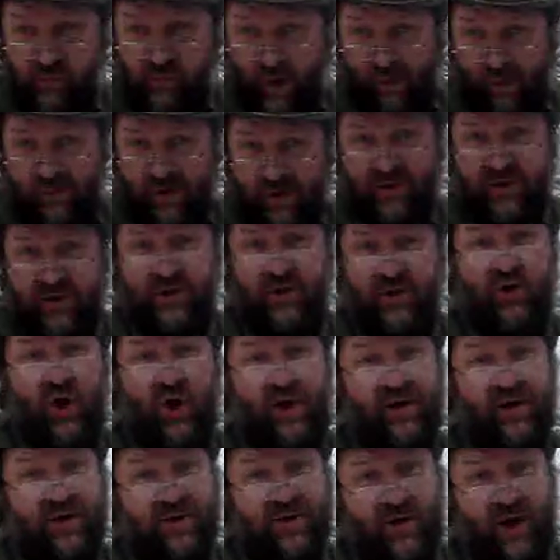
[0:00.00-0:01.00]
I'm just going to
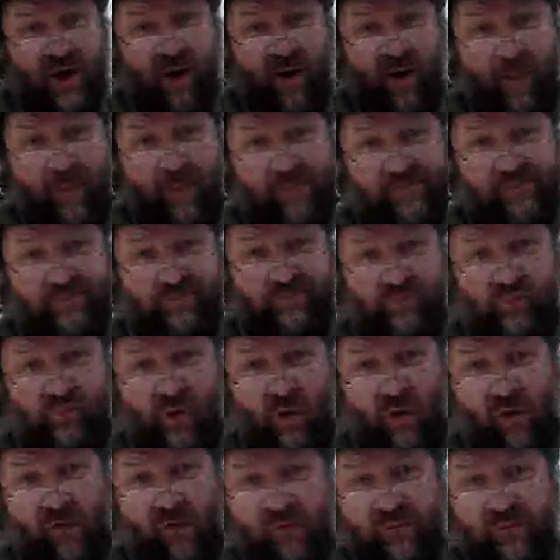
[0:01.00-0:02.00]
chuck this out
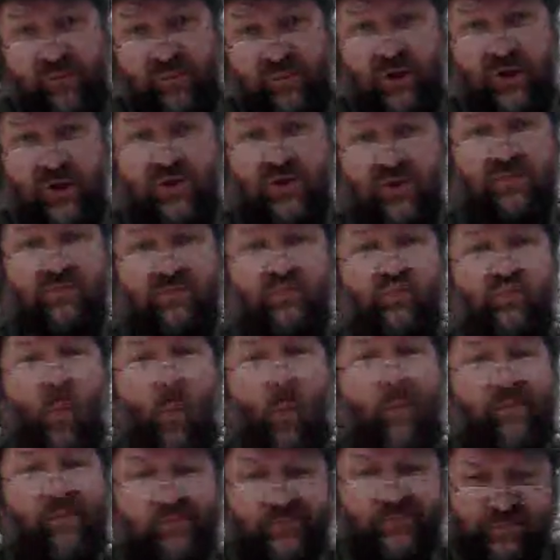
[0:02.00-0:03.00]
because
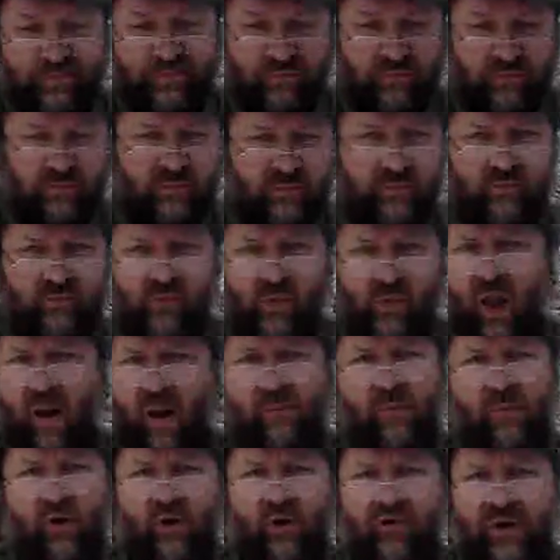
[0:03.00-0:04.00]
I'm
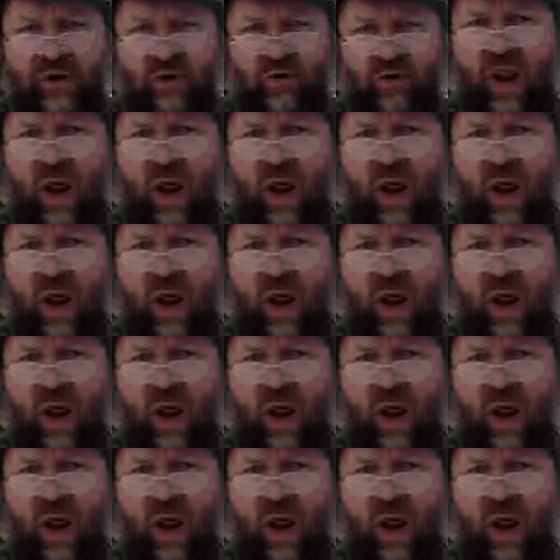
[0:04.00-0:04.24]
not going to eat all